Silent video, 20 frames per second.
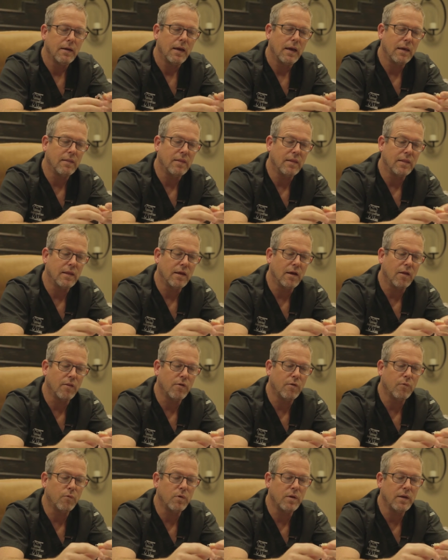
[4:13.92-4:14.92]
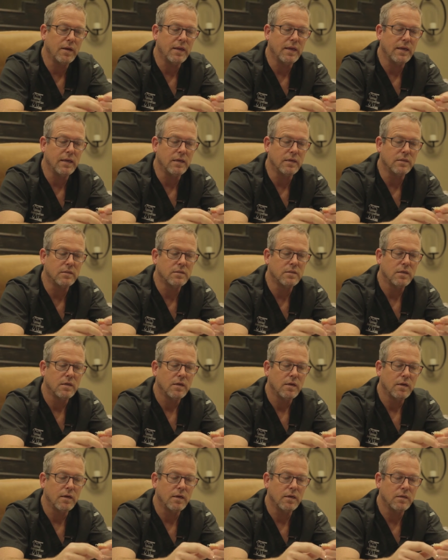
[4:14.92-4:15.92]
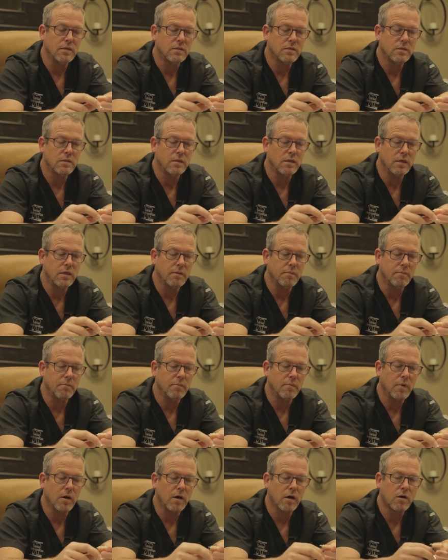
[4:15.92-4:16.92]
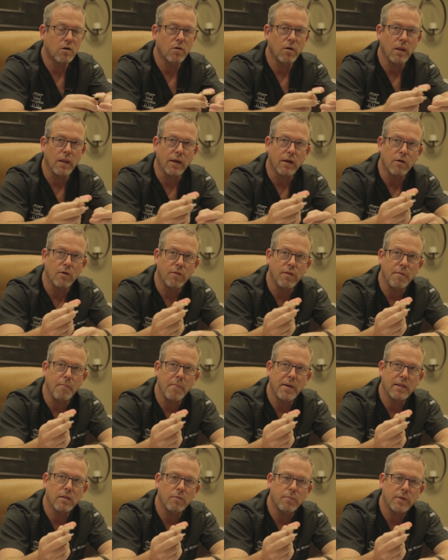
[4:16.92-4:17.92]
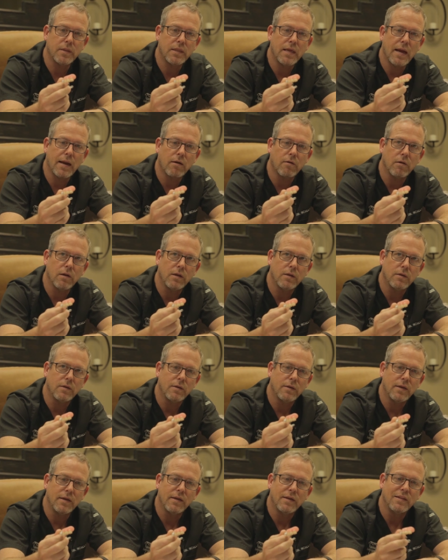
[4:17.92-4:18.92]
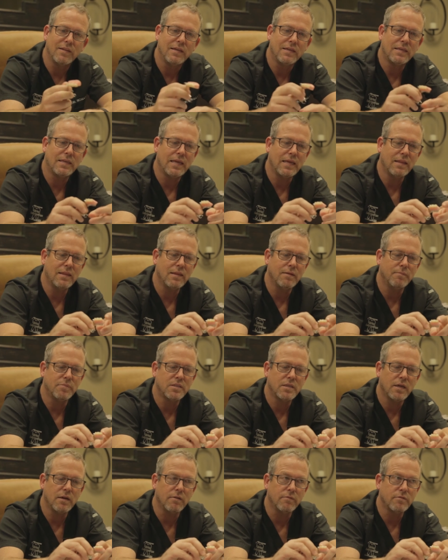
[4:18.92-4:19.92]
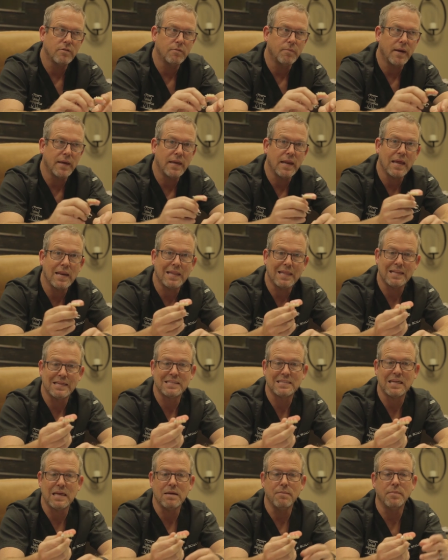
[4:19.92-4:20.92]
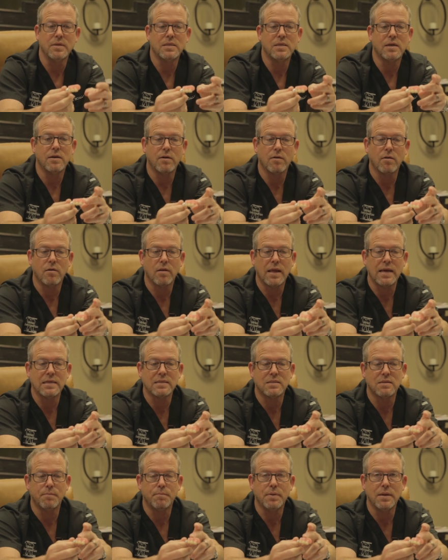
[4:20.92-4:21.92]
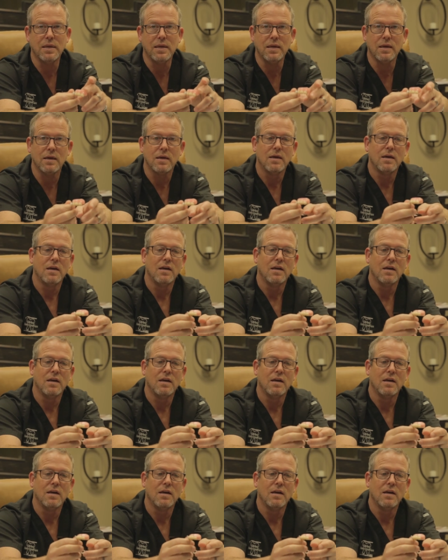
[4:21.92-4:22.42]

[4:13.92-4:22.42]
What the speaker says: And then the other one is the acrylic, or the methyl methacrylate. The teeth themselves are made out of the same material as the pink.